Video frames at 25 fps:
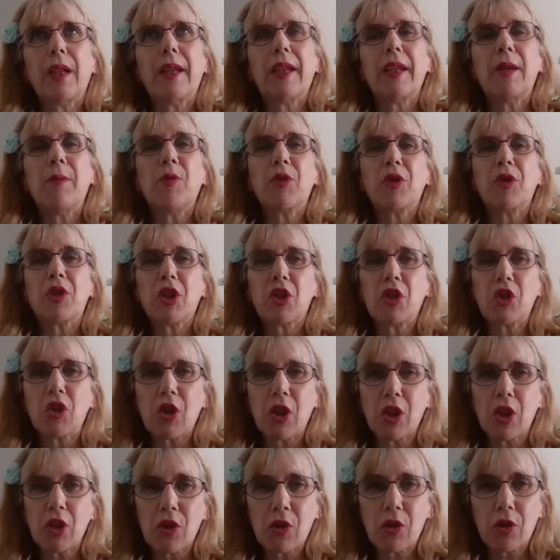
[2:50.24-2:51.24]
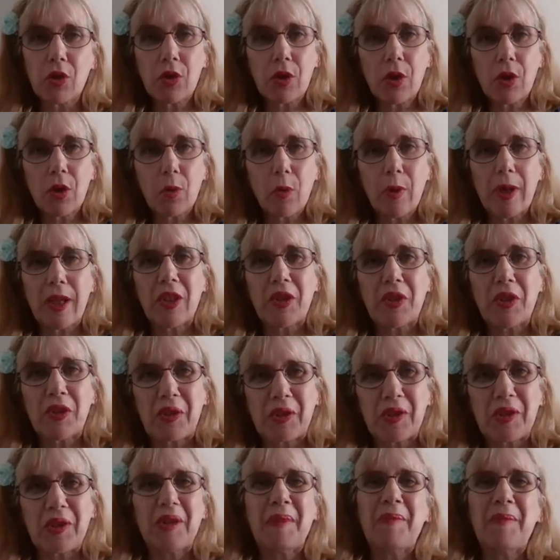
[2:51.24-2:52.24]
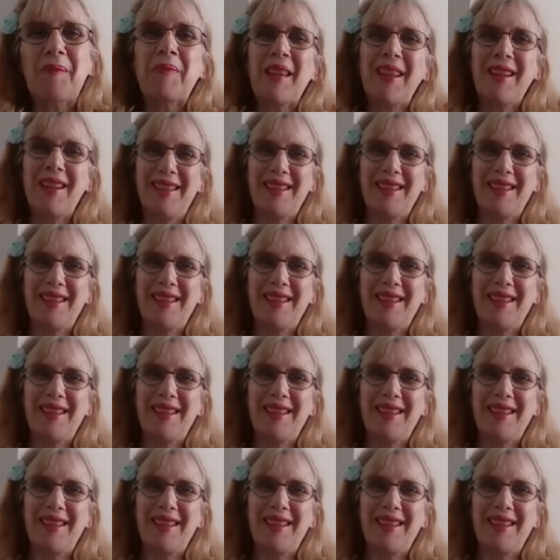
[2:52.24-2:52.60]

he was a ginger whinger.